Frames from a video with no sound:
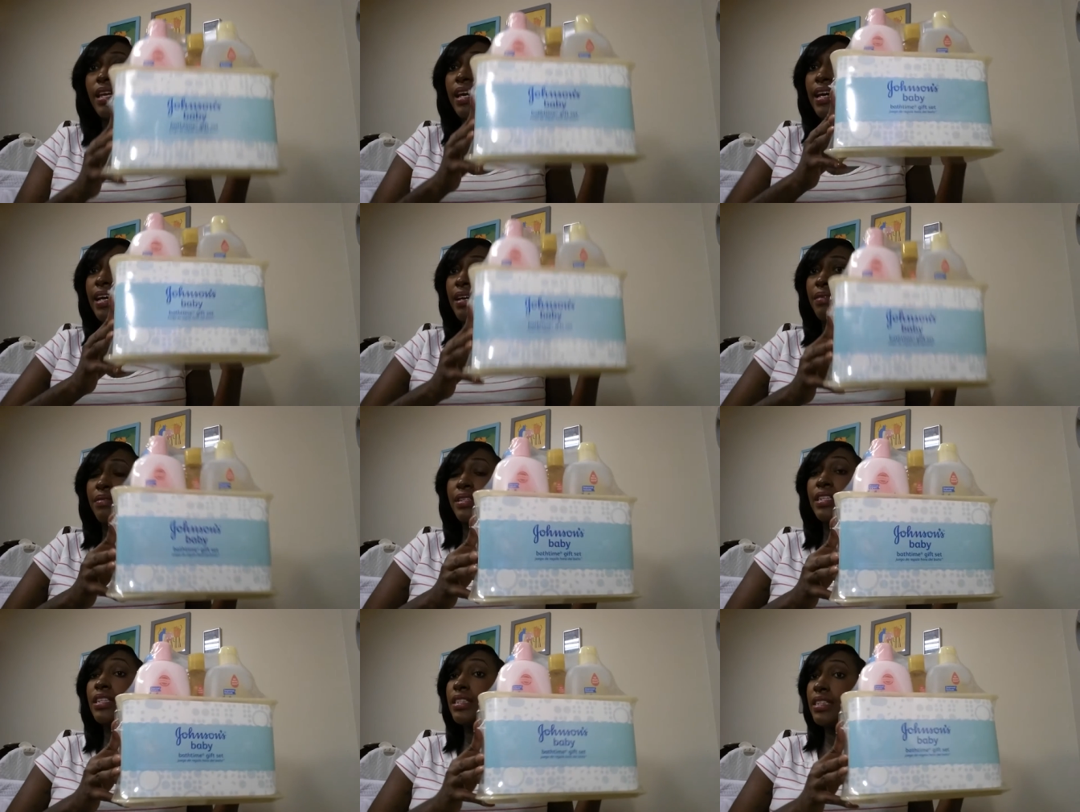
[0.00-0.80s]
I,
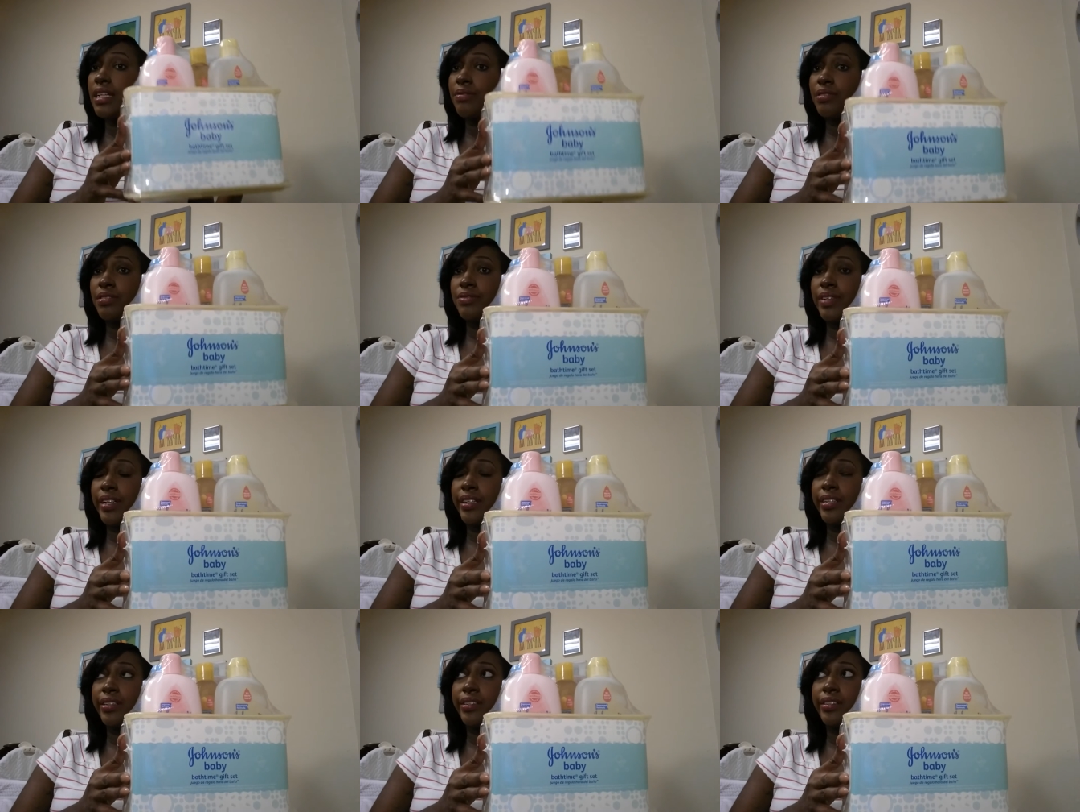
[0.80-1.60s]
this set was
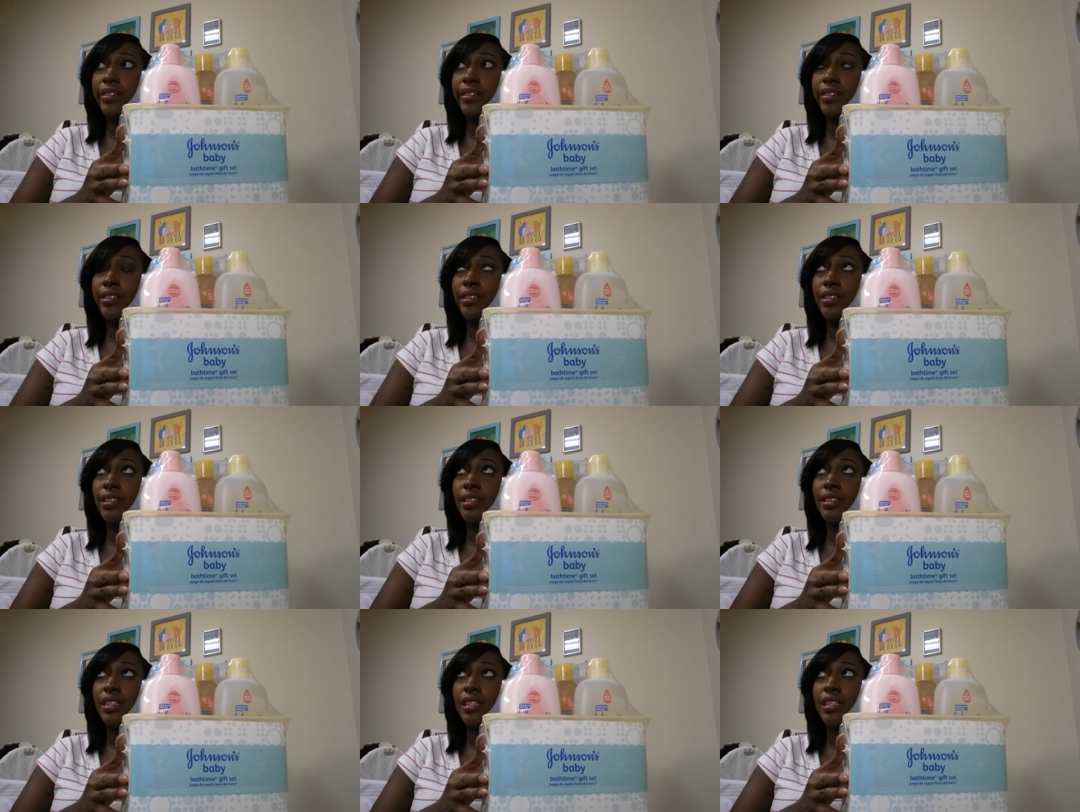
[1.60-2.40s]
regular,
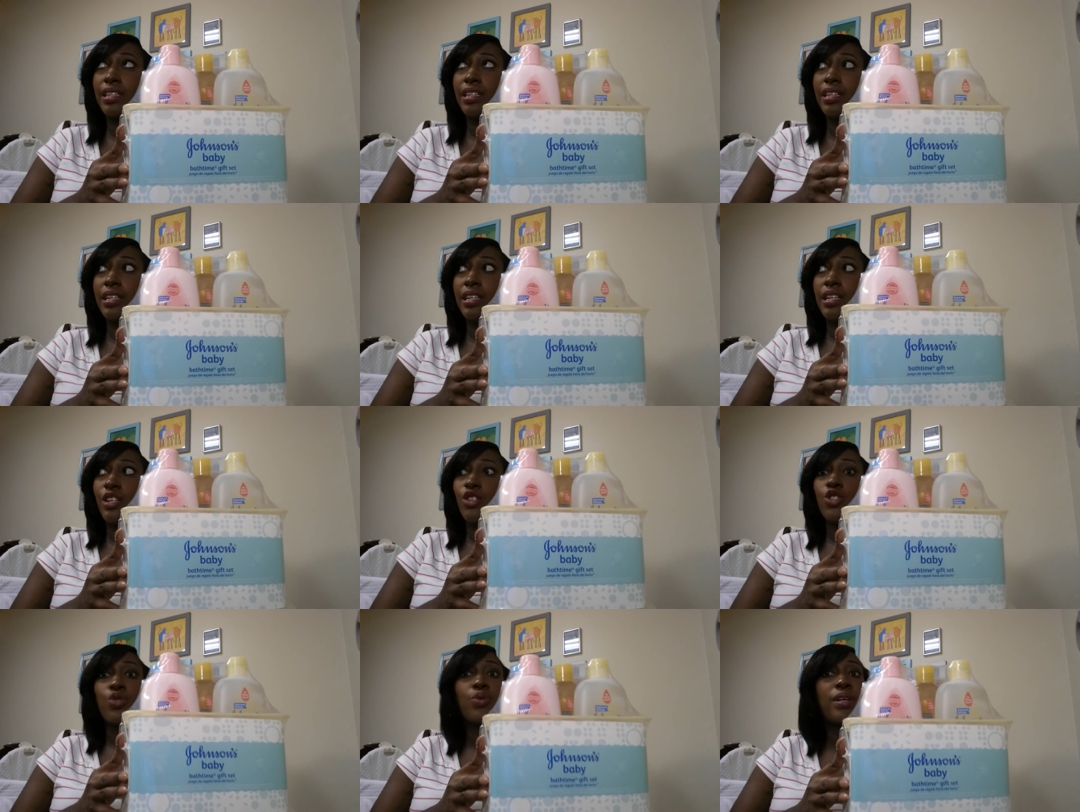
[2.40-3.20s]
I think
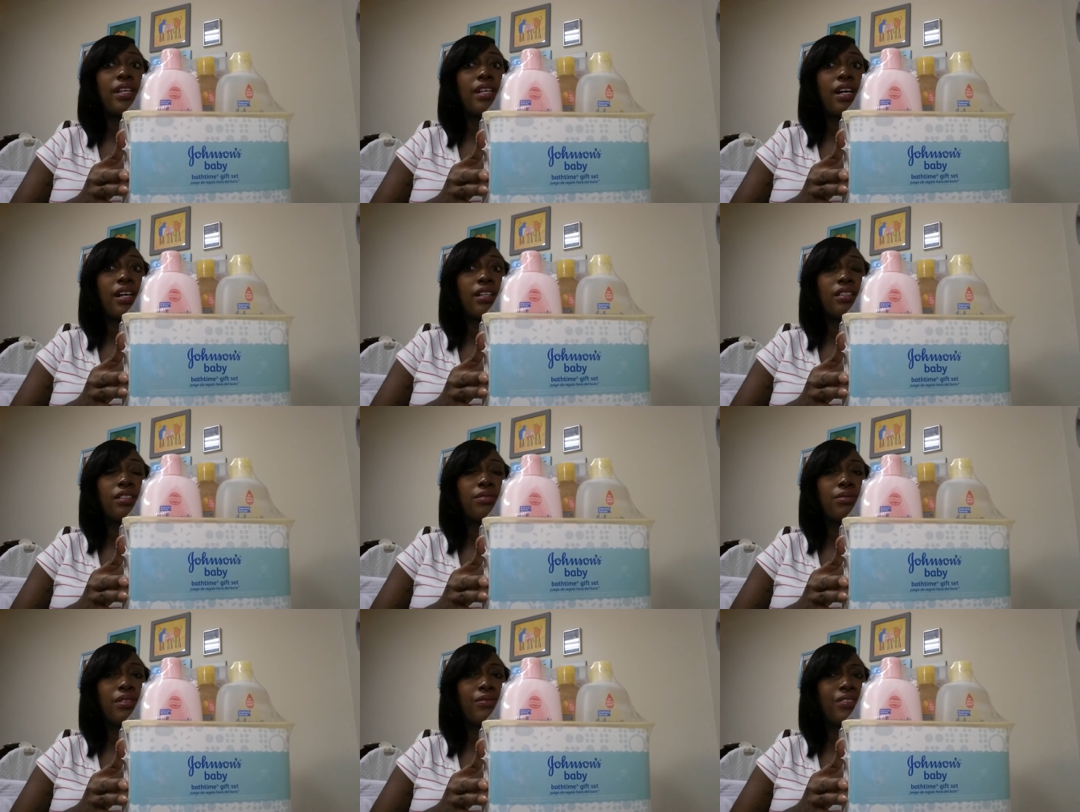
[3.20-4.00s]
$20,
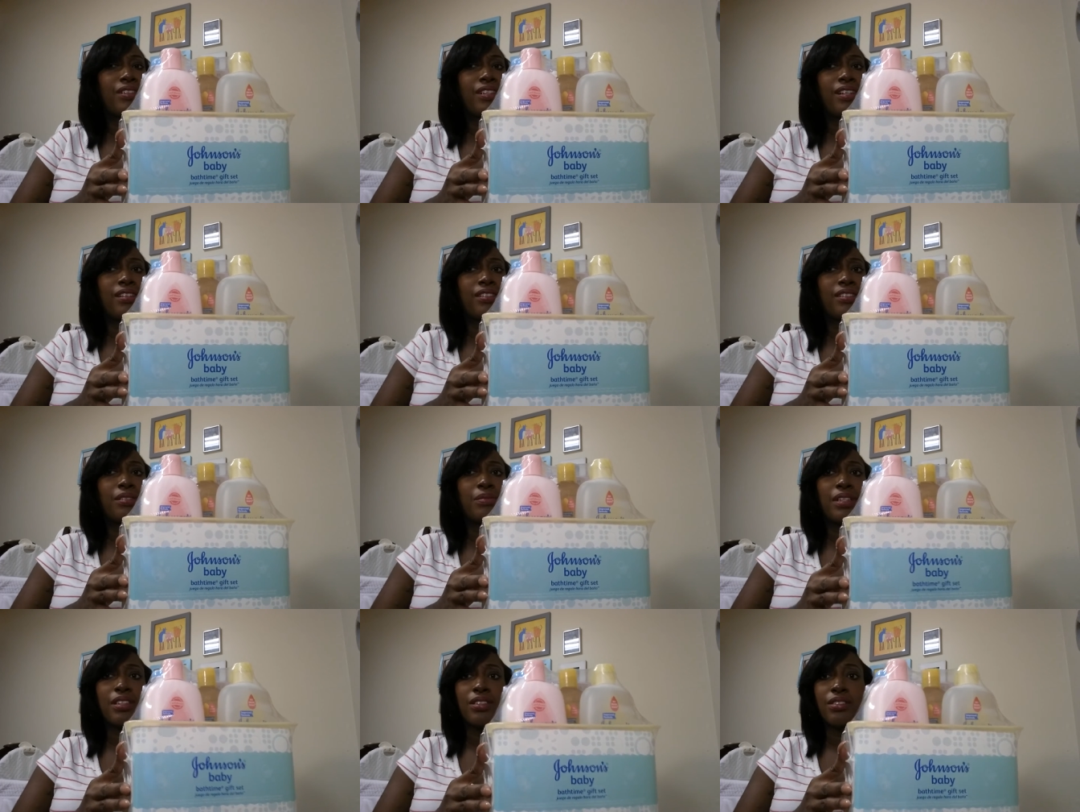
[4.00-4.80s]
$21,
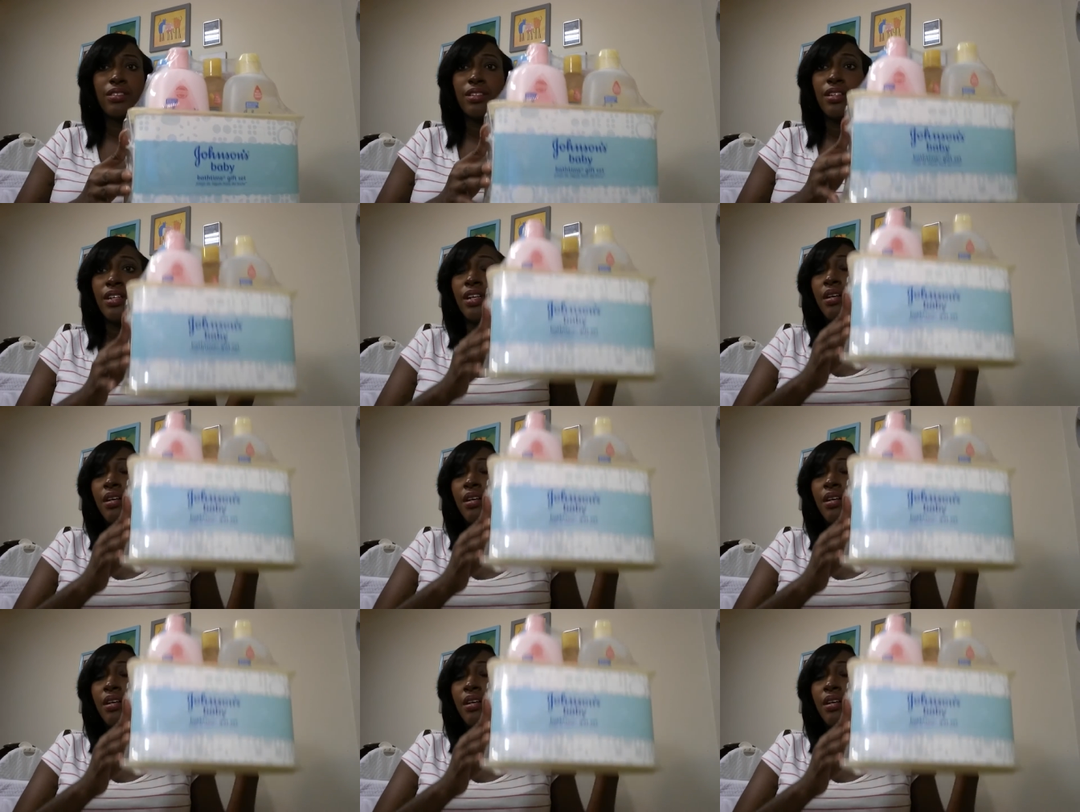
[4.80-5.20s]
I'm not sure.